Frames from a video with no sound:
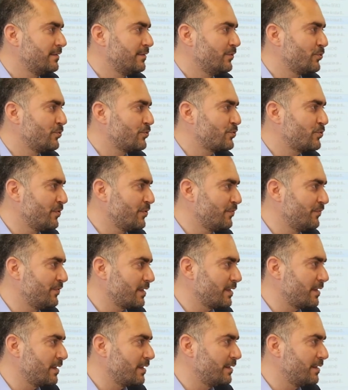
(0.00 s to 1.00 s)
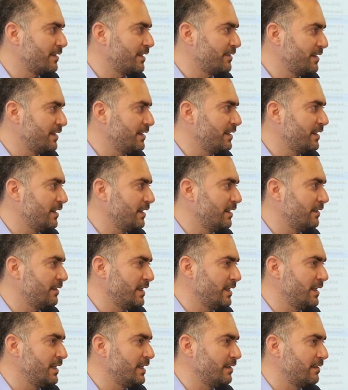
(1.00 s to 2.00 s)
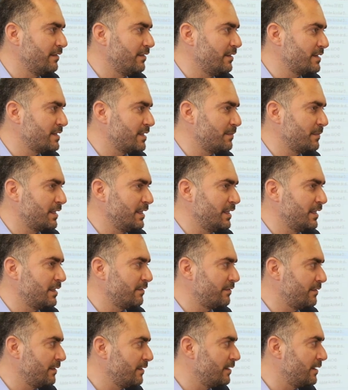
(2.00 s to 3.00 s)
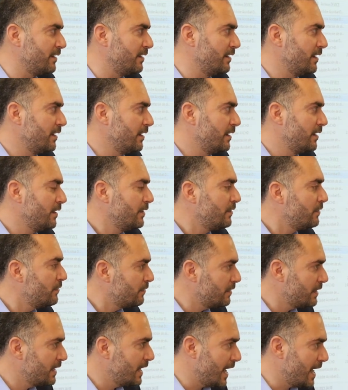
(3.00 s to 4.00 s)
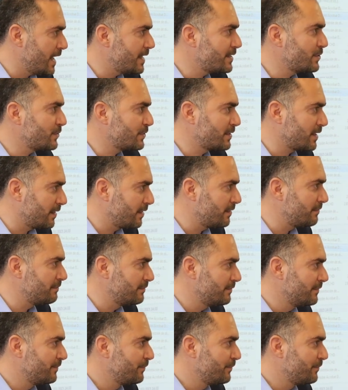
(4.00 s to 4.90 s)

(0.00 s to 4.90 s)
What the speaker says: usul al-fiqh, the theory, the Islamic legal theory, he has to come